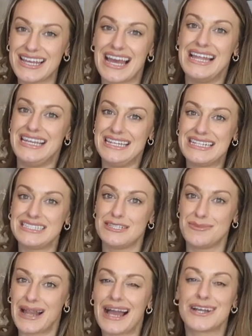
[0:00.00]
like
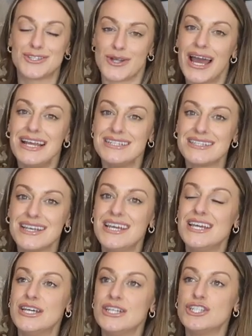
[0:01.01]
little black dress.
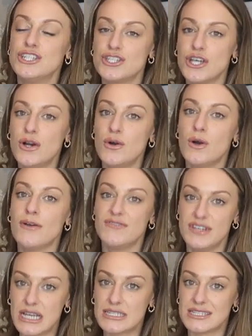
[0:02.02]
So
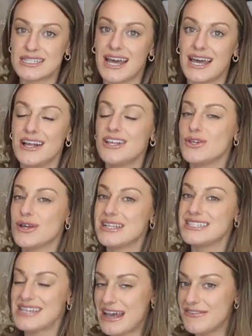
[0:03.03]
versatile. You
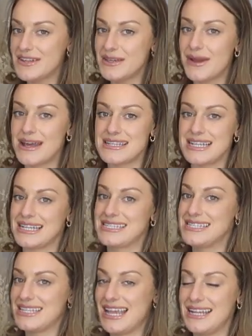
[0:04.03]
could definitely wear this
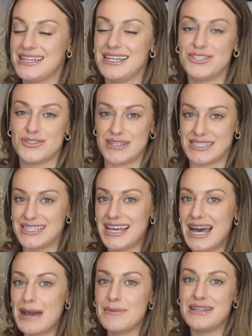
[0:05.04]
like date night, dress it
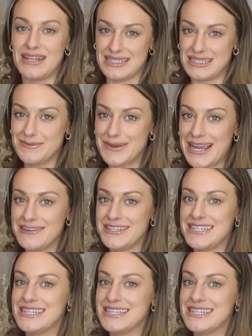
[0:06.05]
up with a nice little pair of